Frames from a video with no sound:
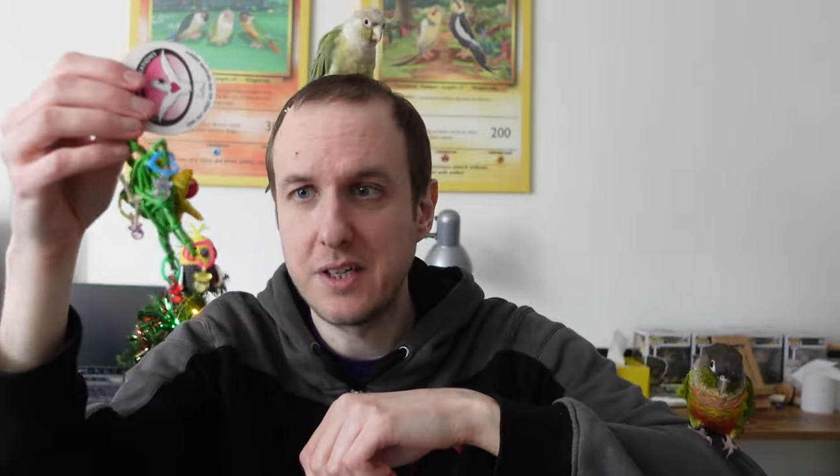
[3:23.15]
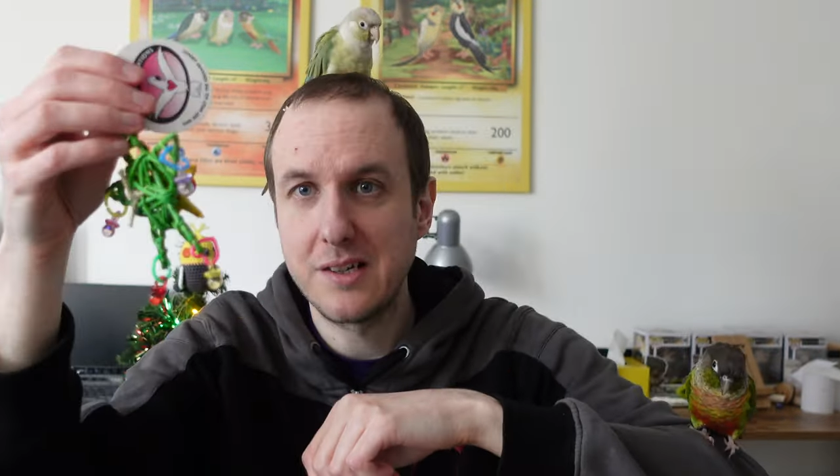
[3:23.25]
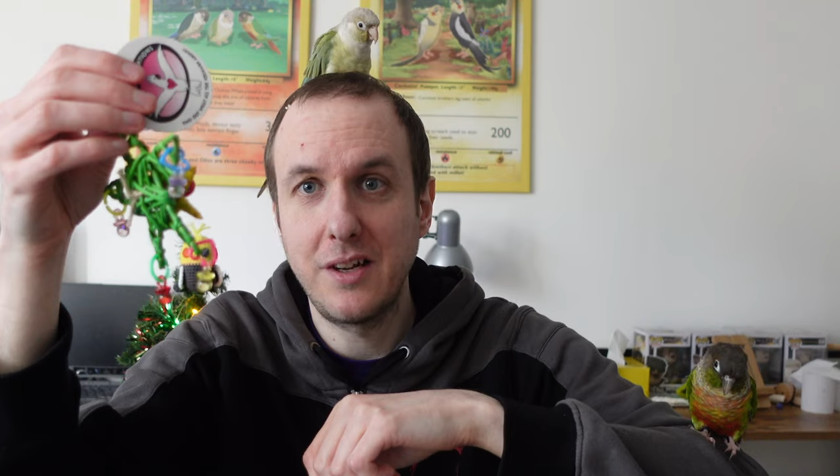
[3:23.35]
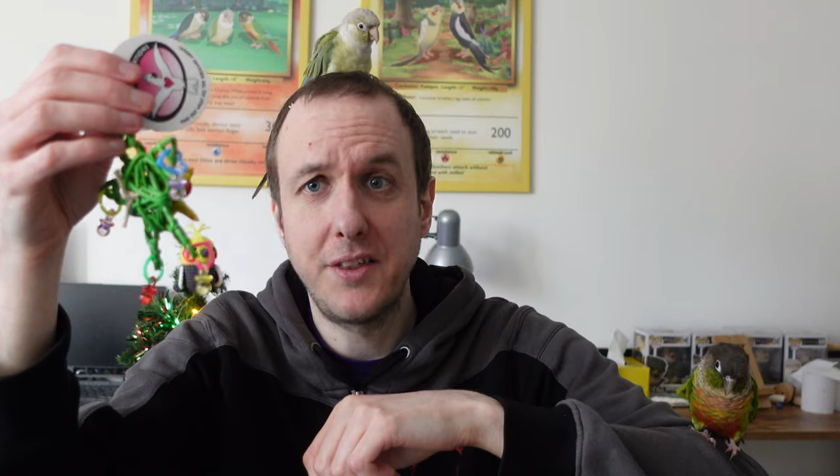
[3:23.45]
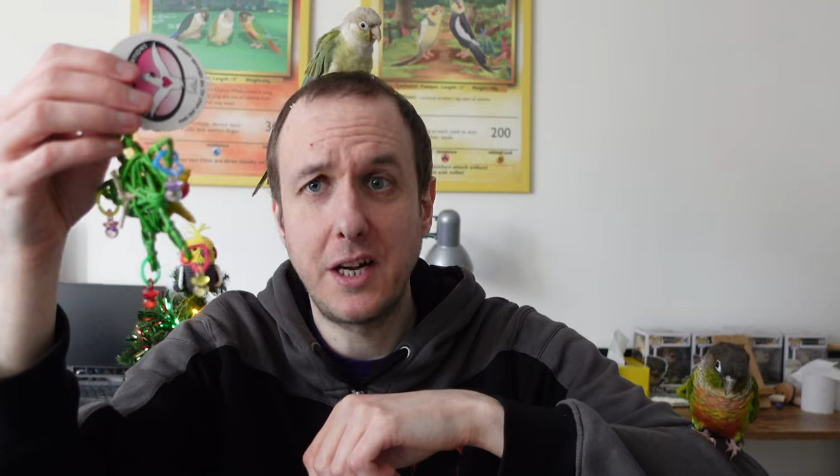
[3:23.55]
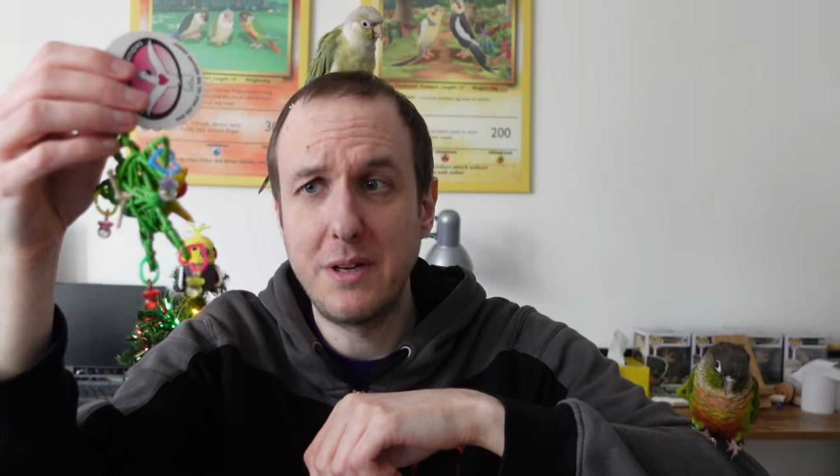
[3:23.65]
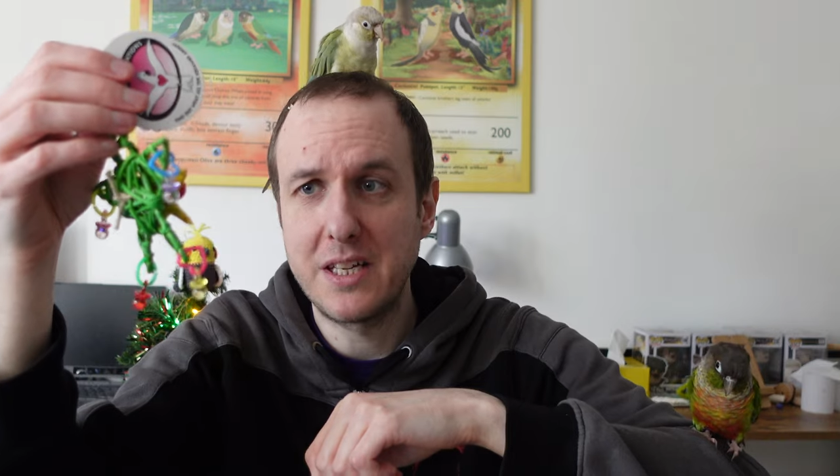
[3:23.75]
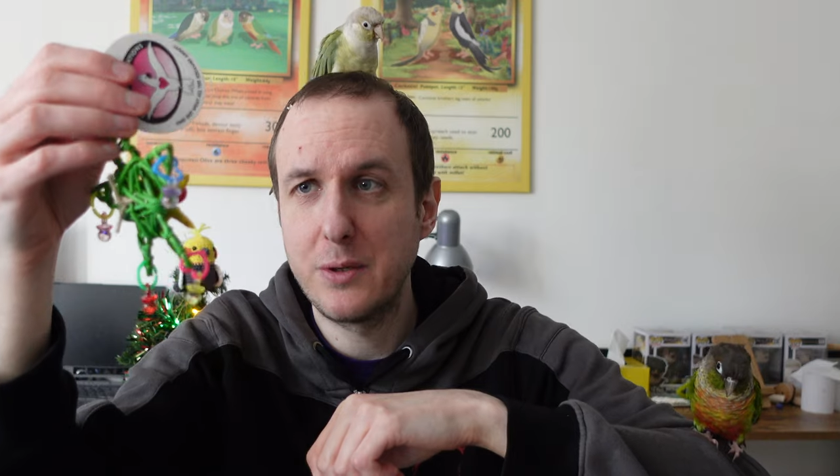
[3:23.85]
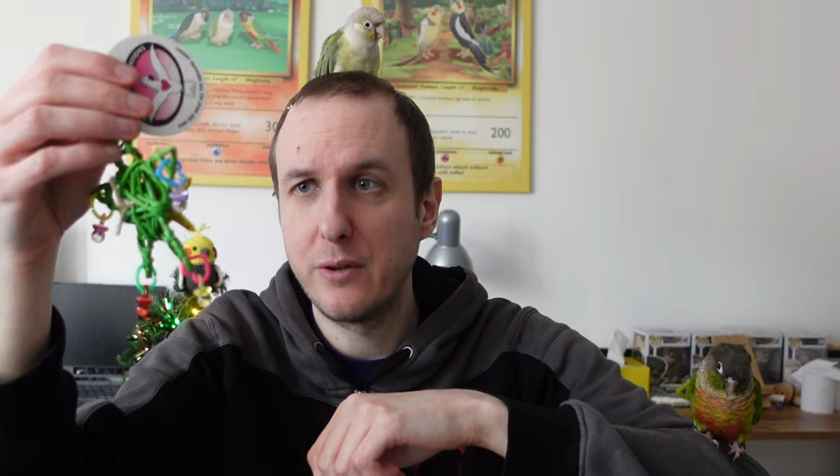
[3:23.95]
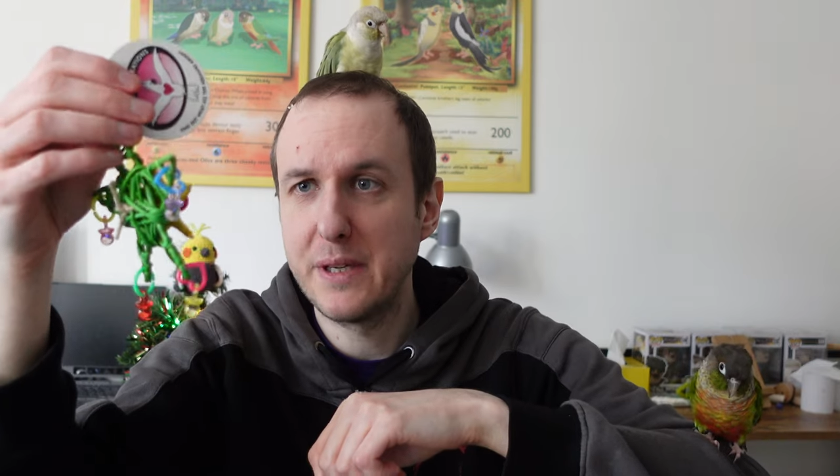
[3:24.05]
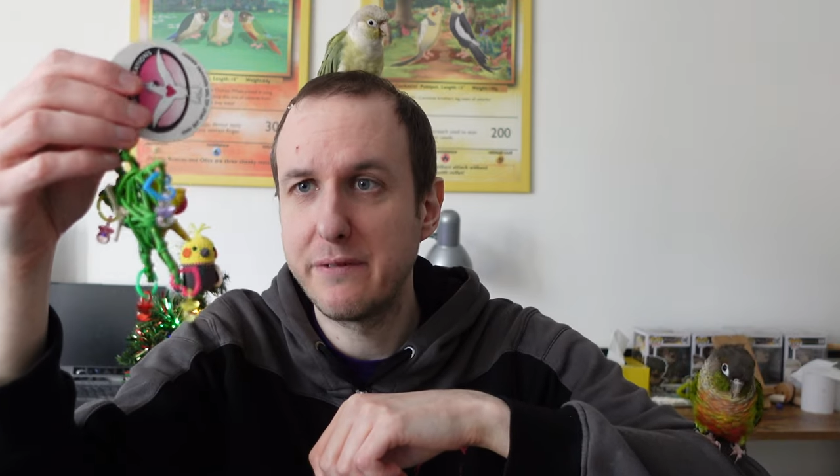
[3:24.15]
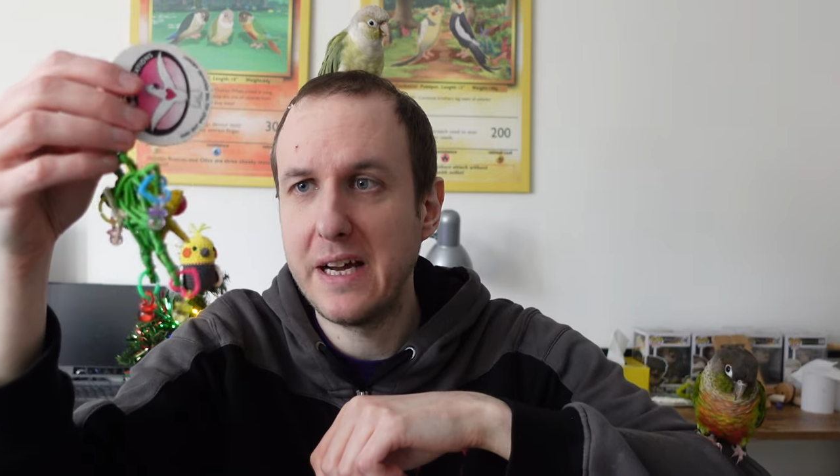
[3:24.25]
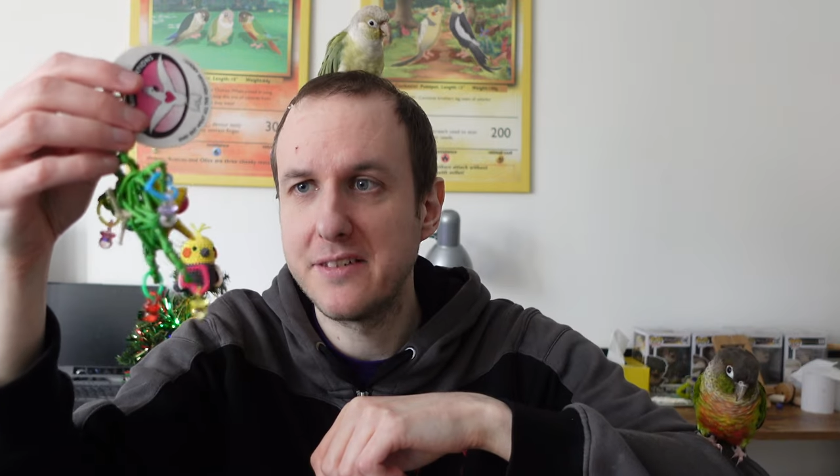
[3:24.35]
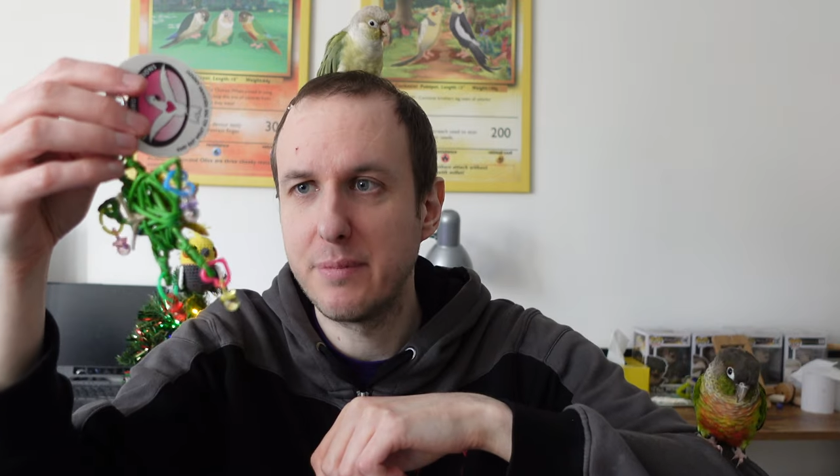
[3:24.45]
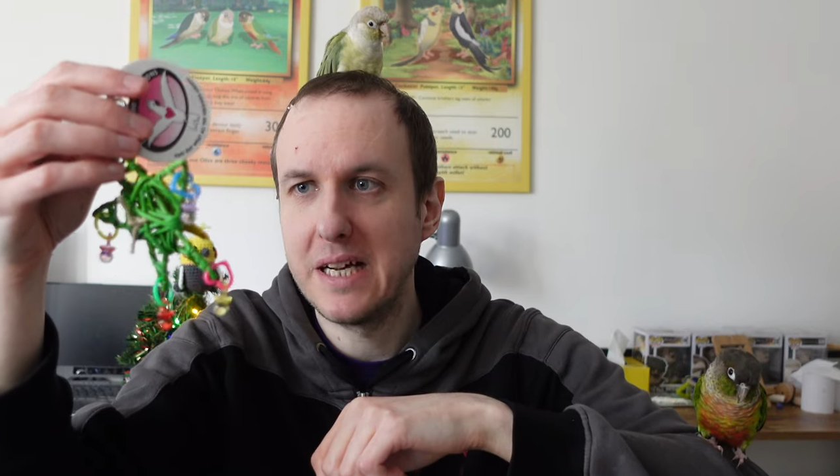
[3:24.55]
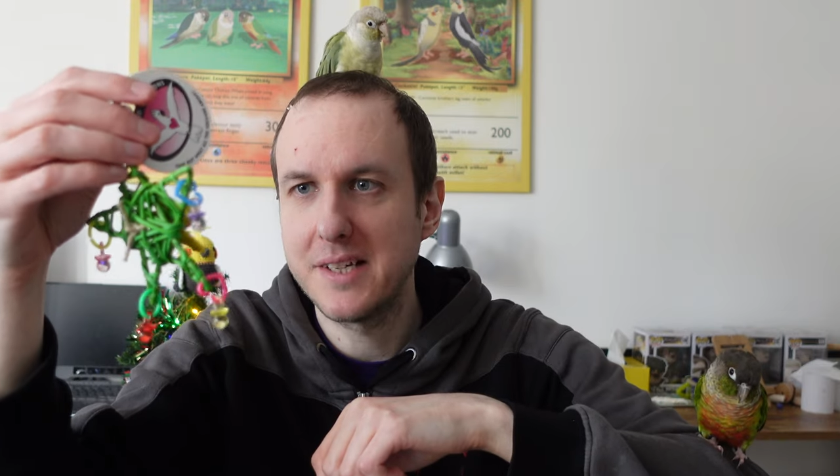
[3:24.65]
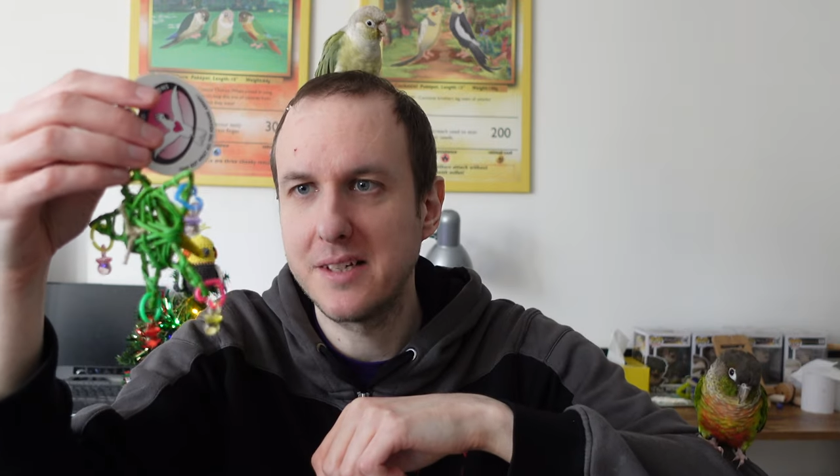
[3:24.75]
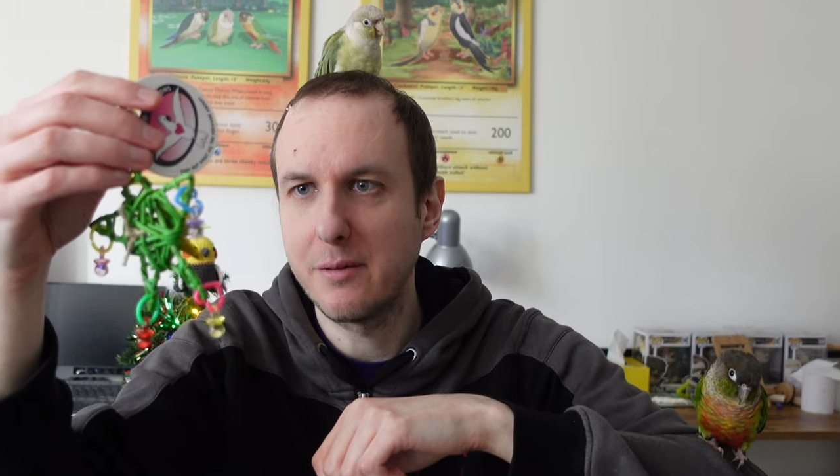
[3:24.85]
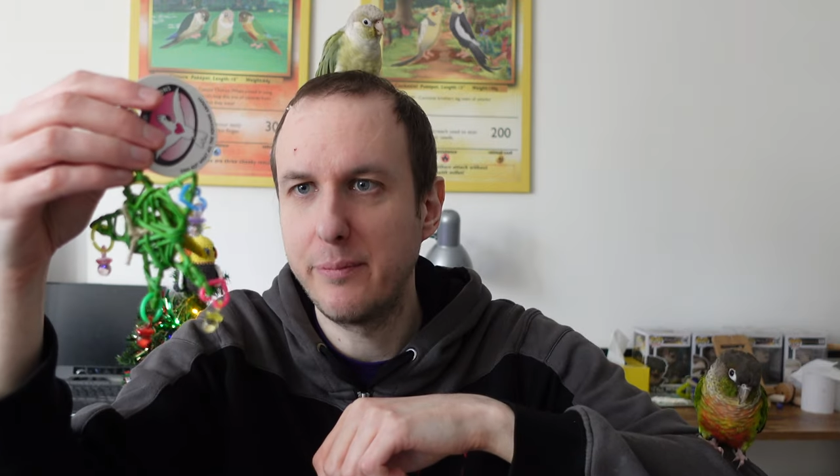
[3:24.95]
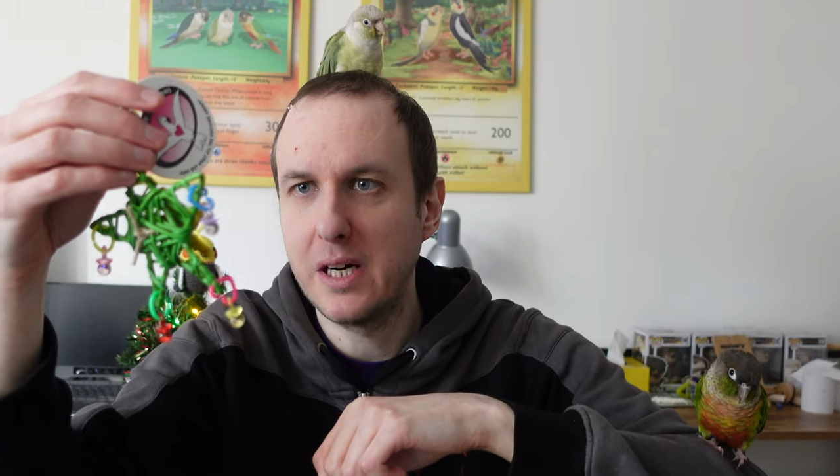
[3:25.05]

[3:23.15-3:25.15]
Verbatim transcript: he doesn't like the dummies, so we're not big fans of plastic.